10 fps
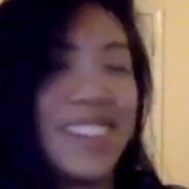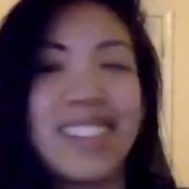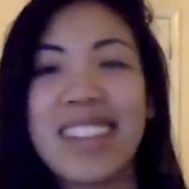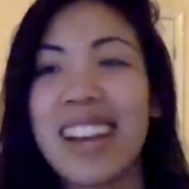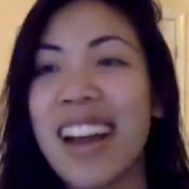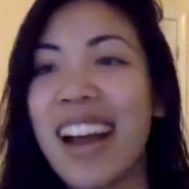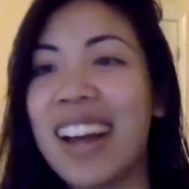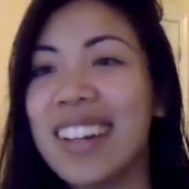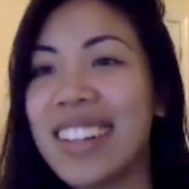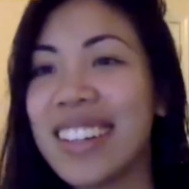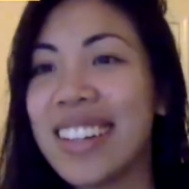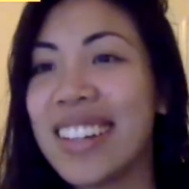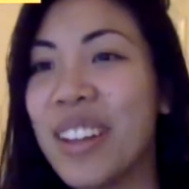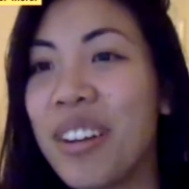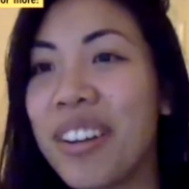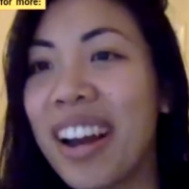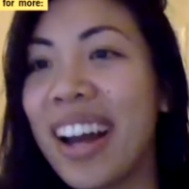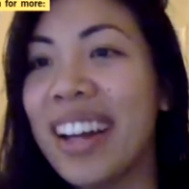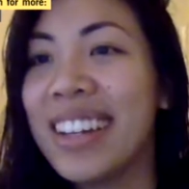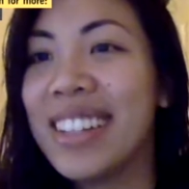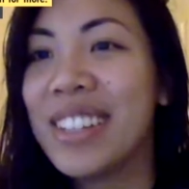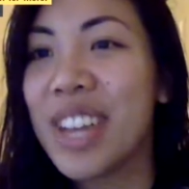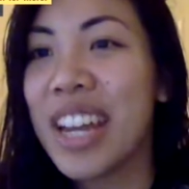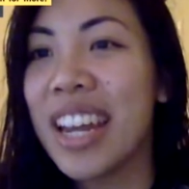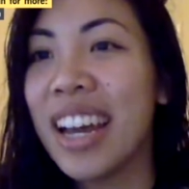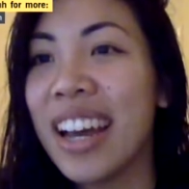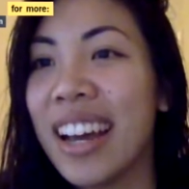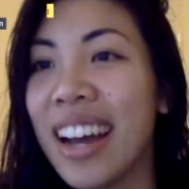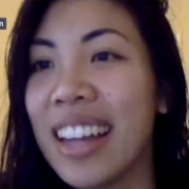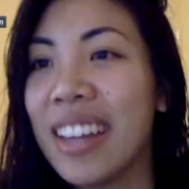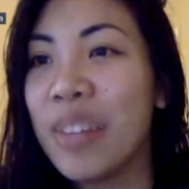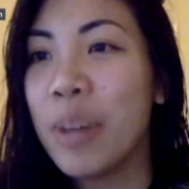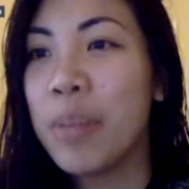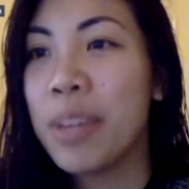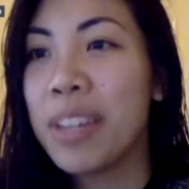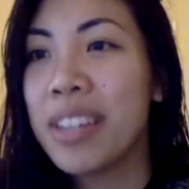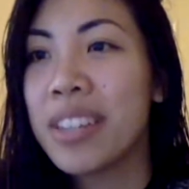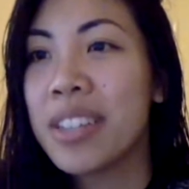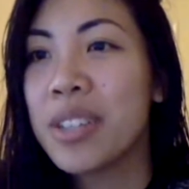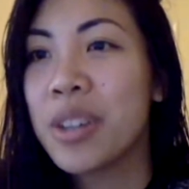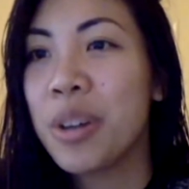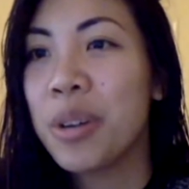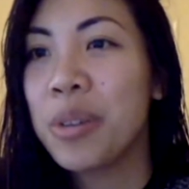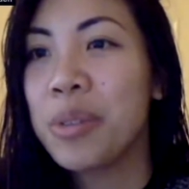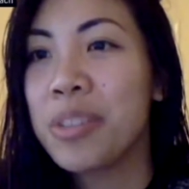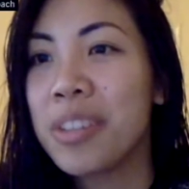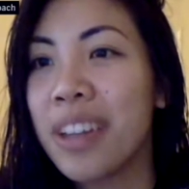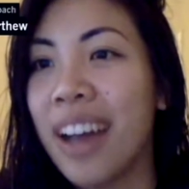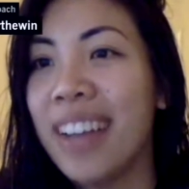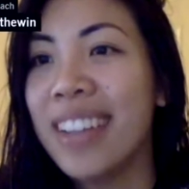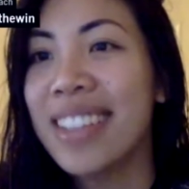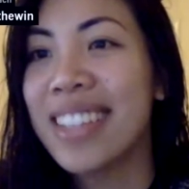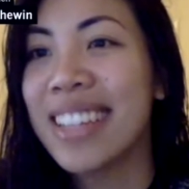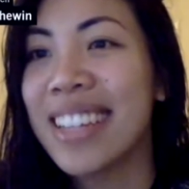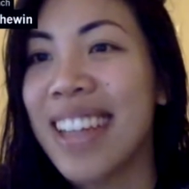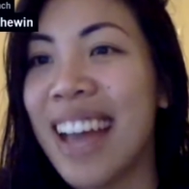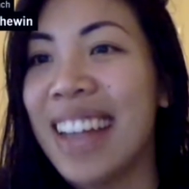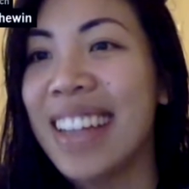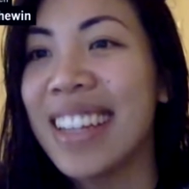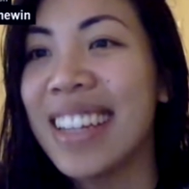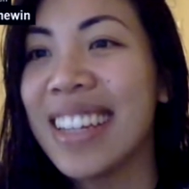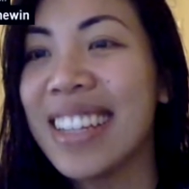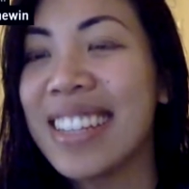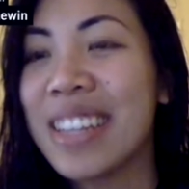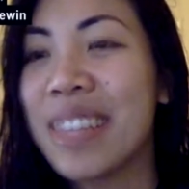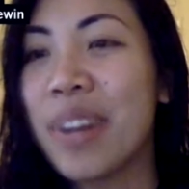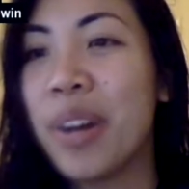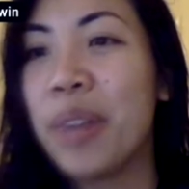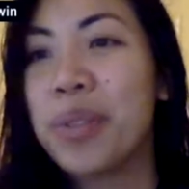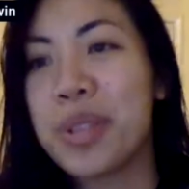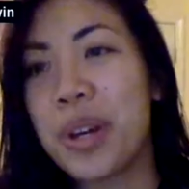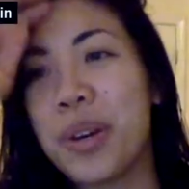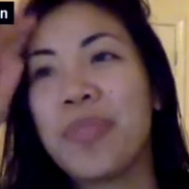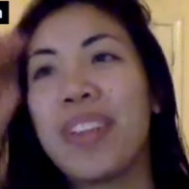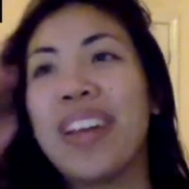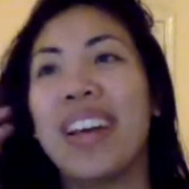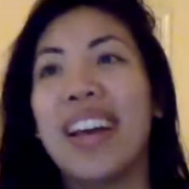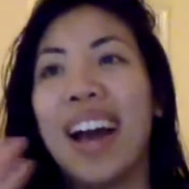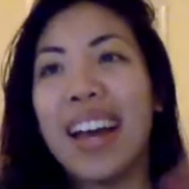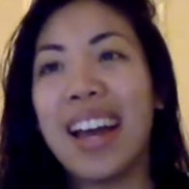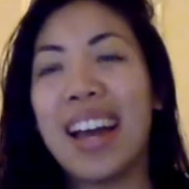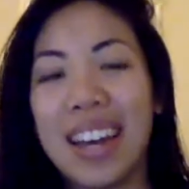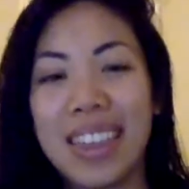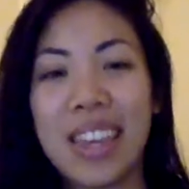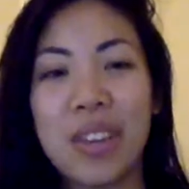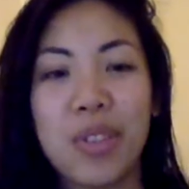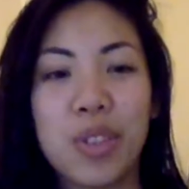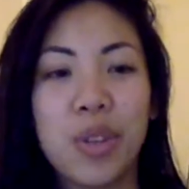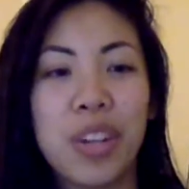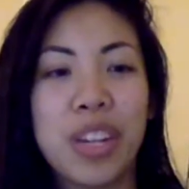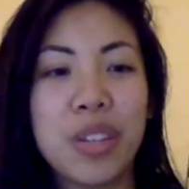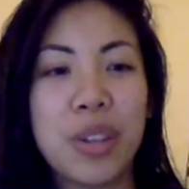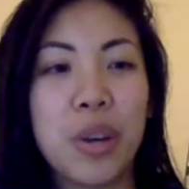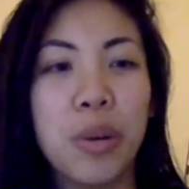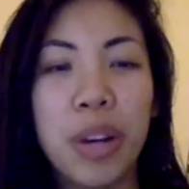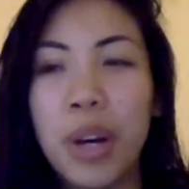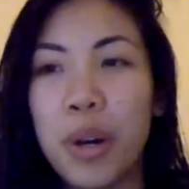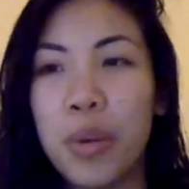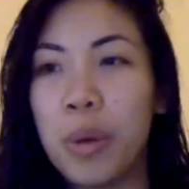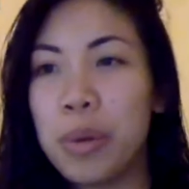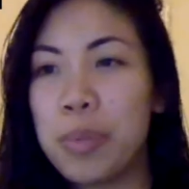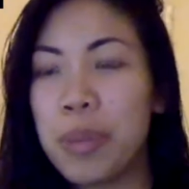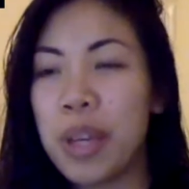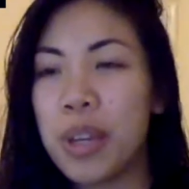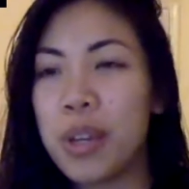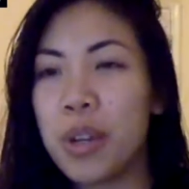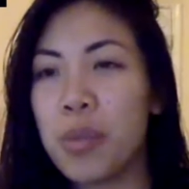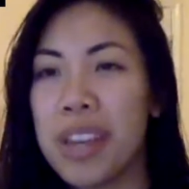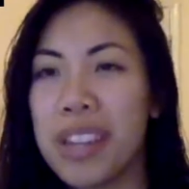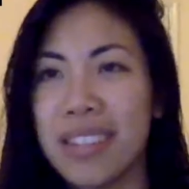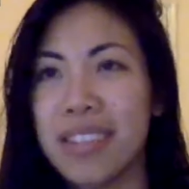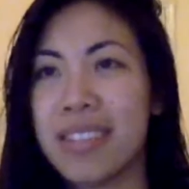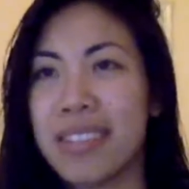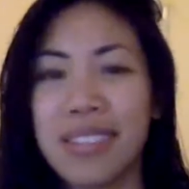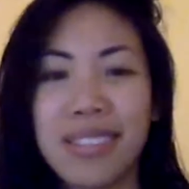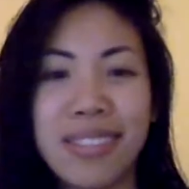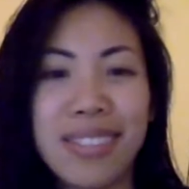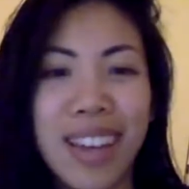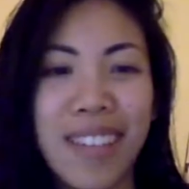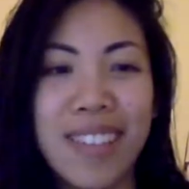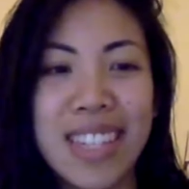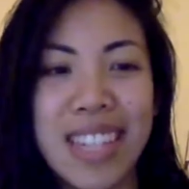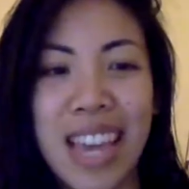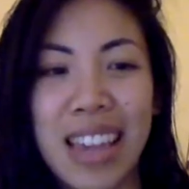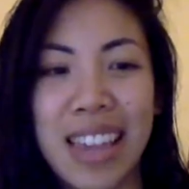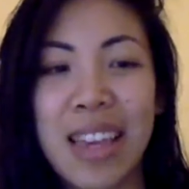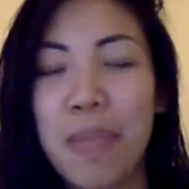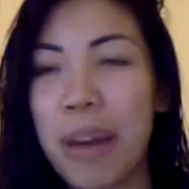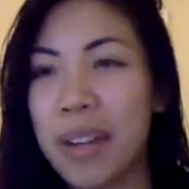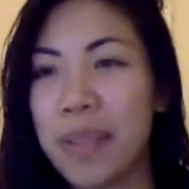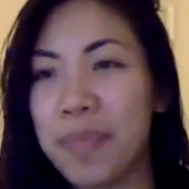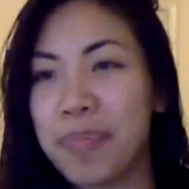Sierra, Laura, Jenna, I Love Wellbeing, Dusty Jones, Allison, Allie, Steve-O. So hi. Thank you for joining. So what would be your wins of the day? Think about it.